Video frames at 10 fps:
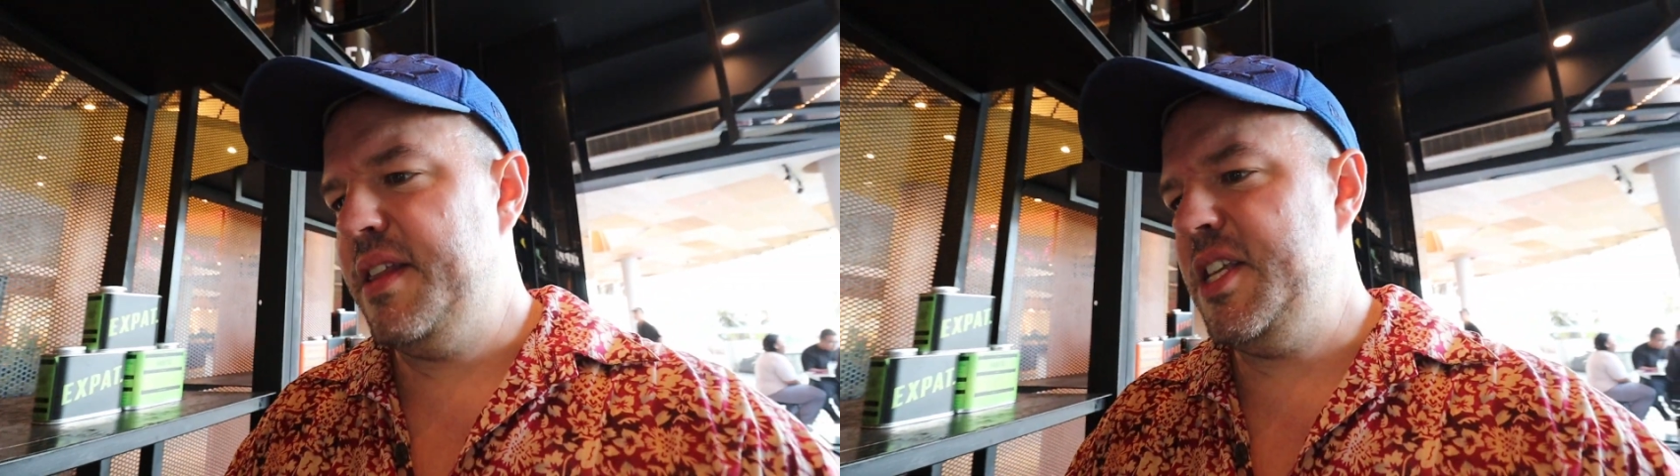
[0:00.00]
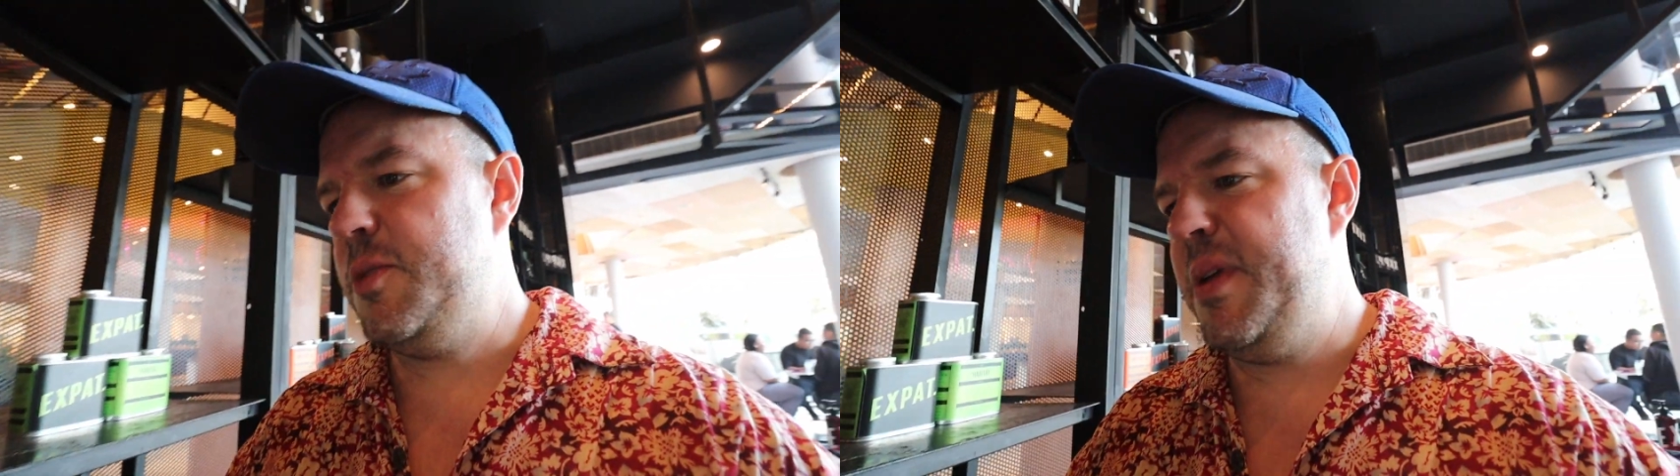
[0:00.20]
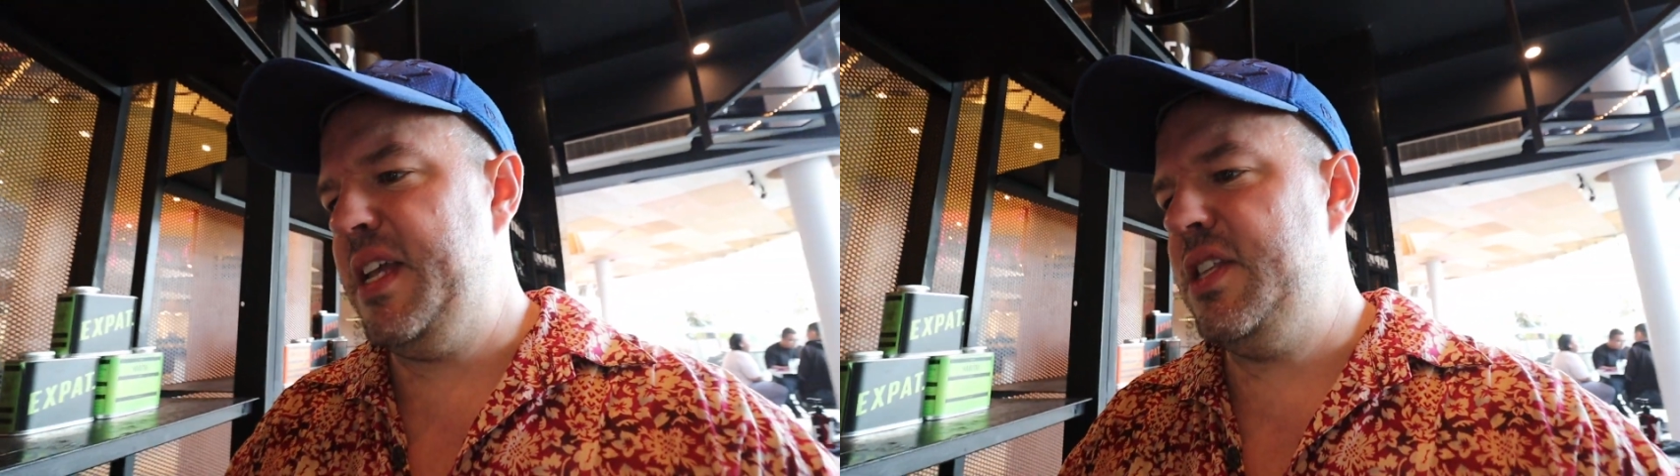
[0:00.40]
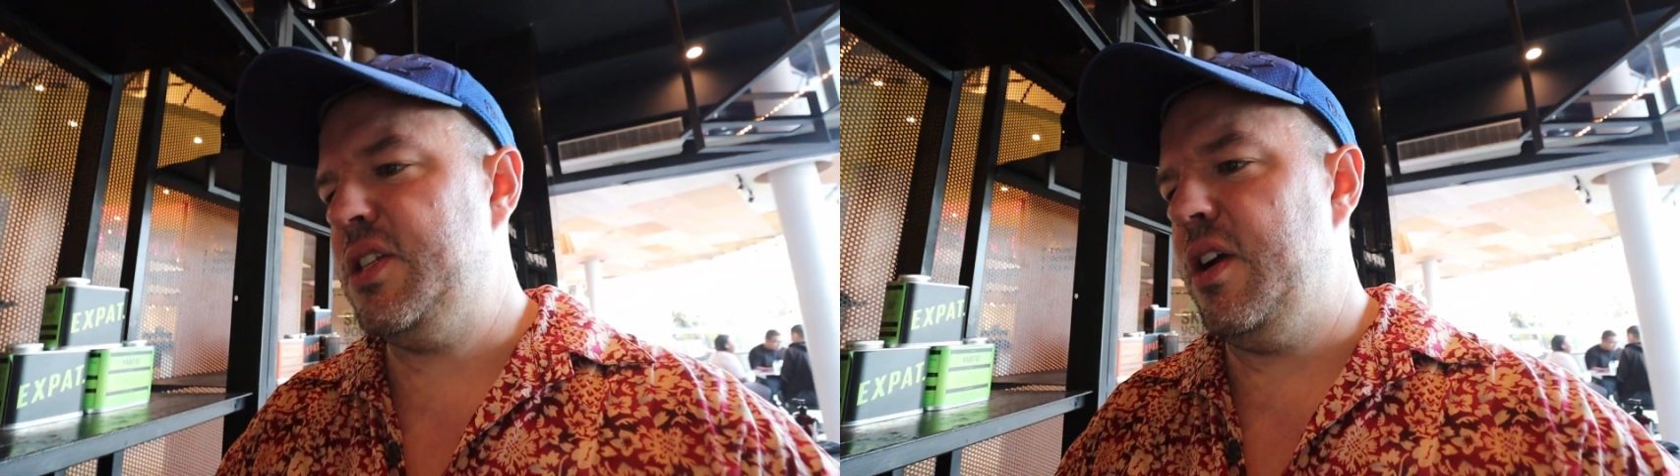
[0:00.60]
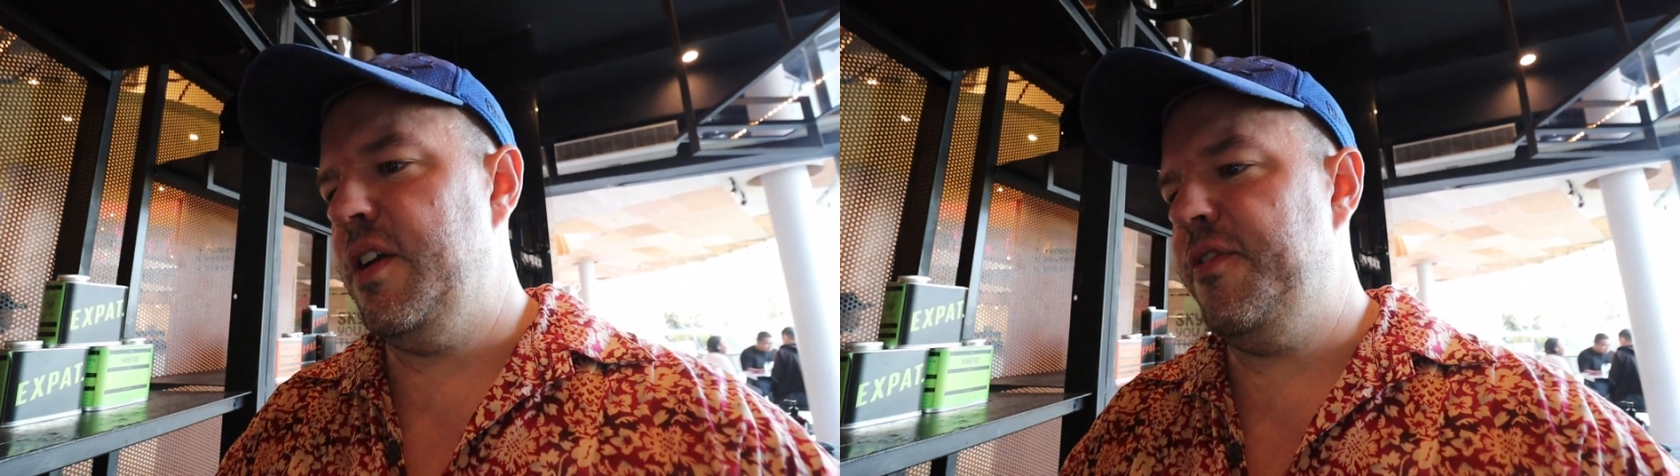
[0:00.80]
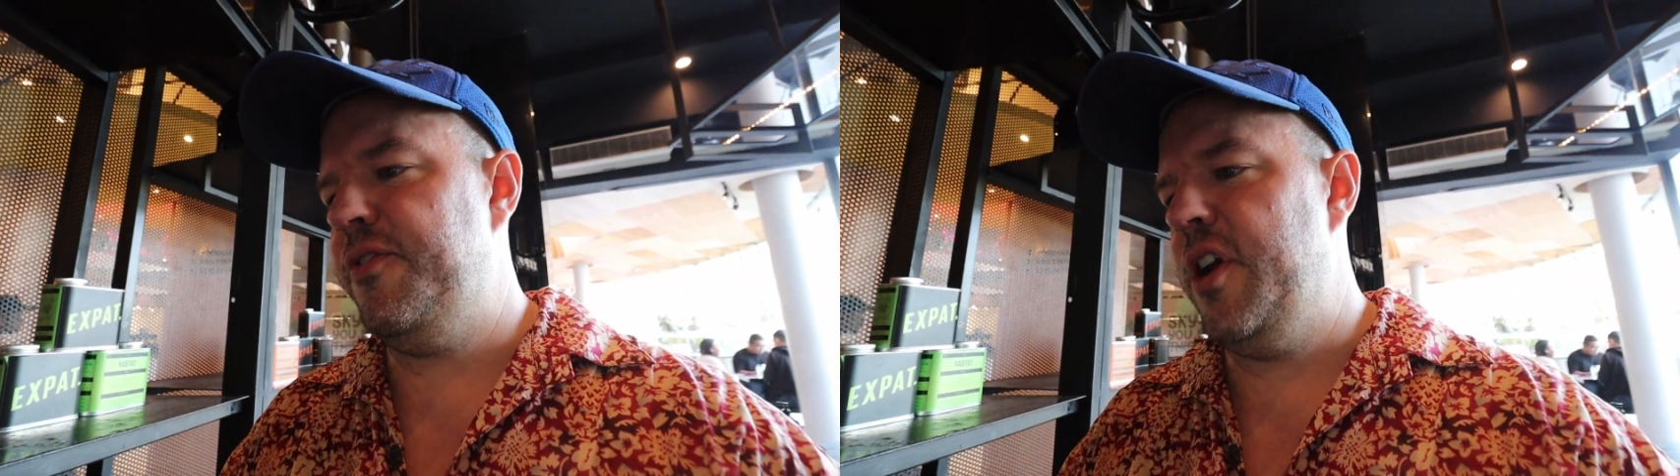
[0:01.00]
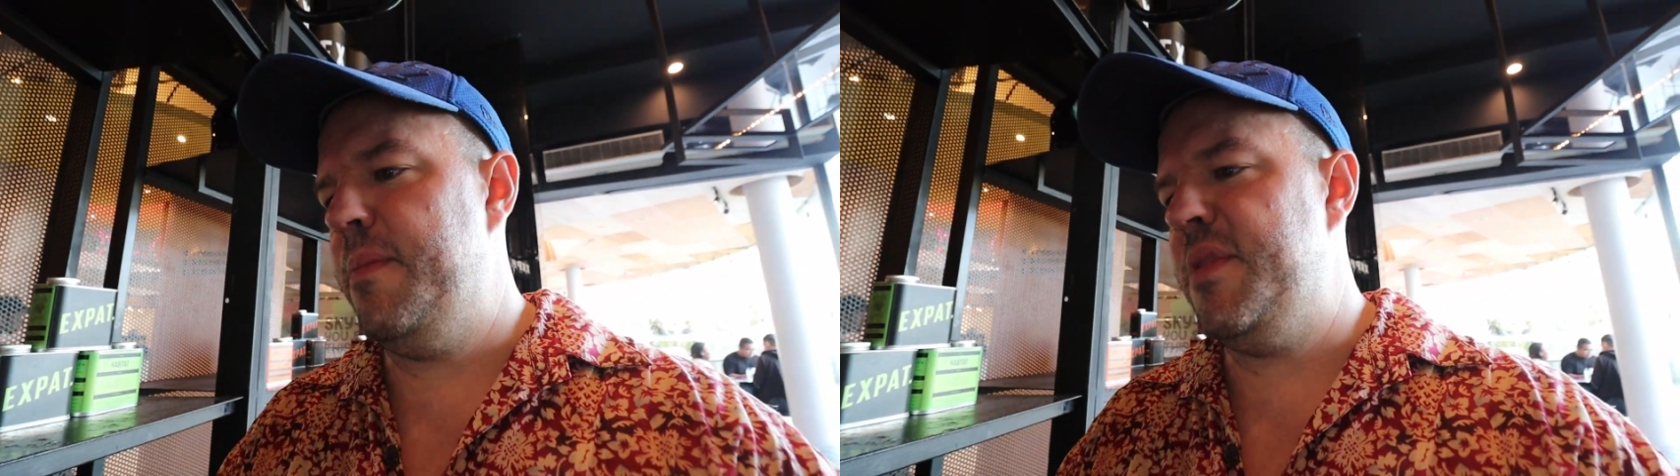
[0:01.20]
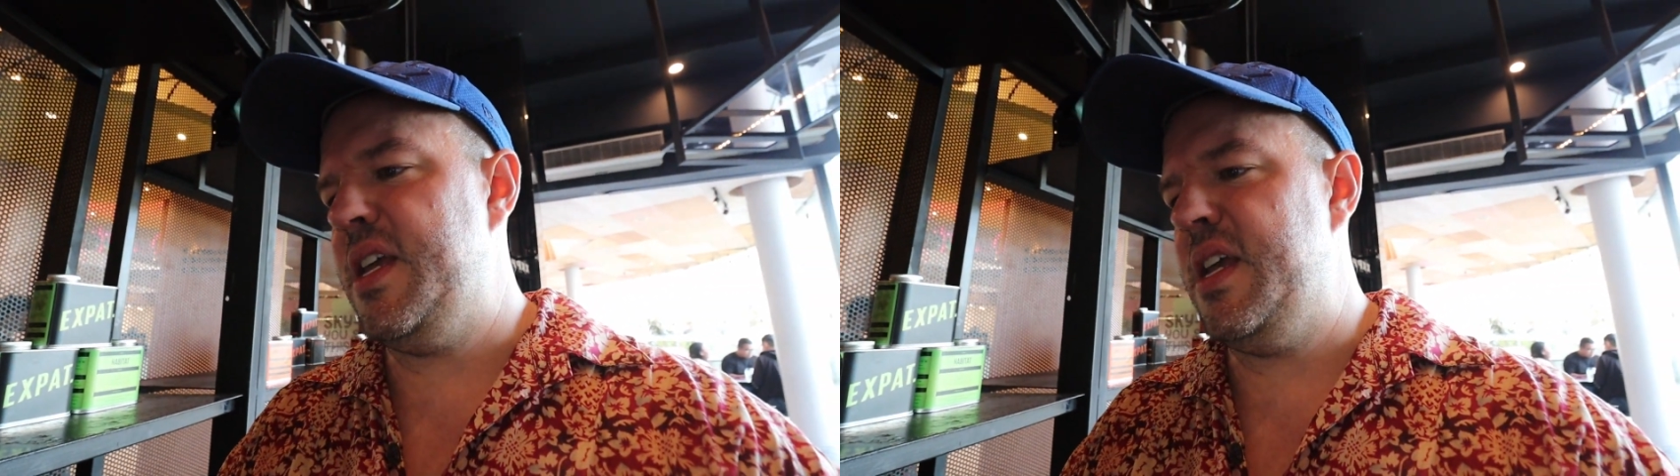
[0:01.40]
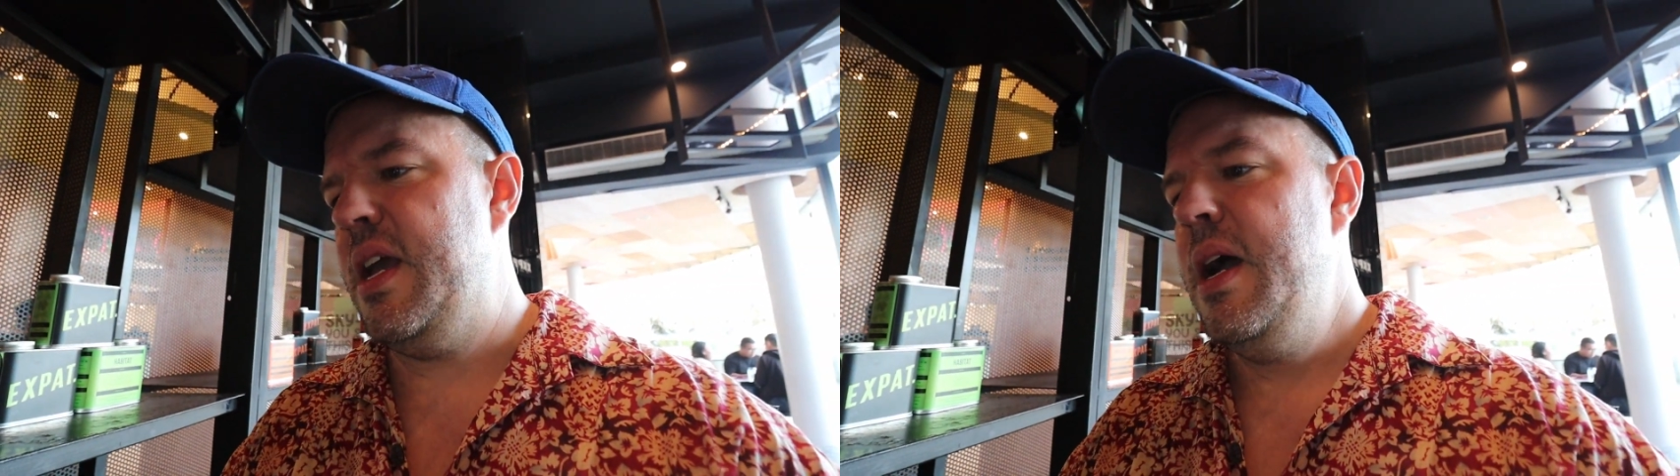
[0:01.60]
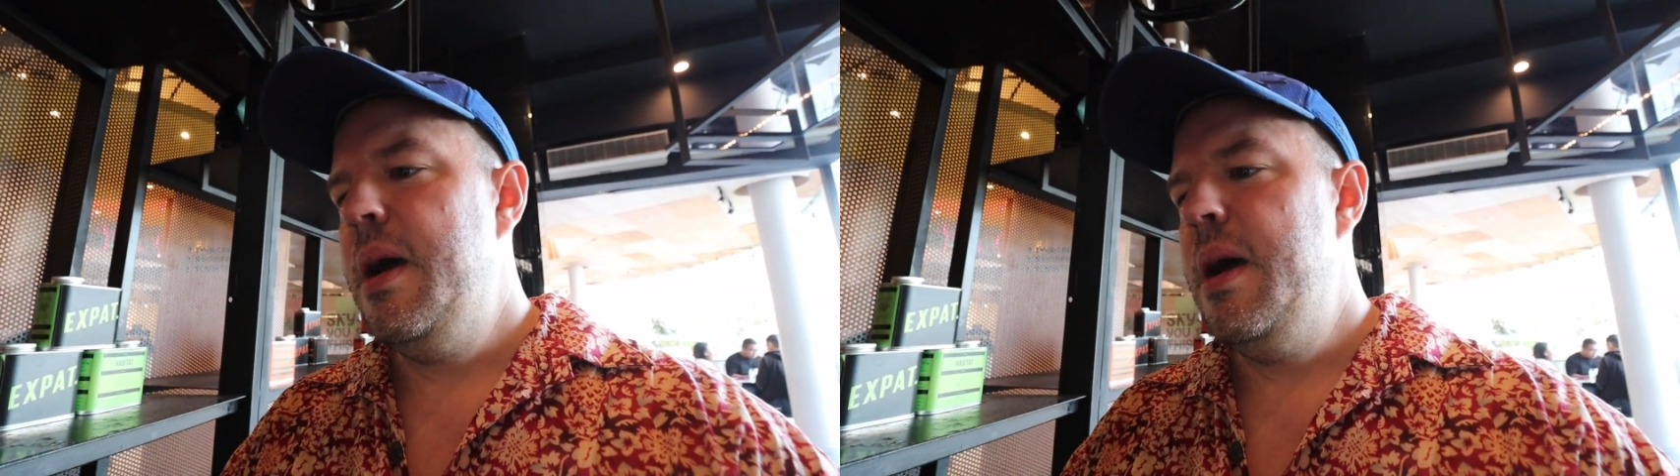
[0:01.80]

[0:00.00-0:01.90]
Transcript: These beans are from the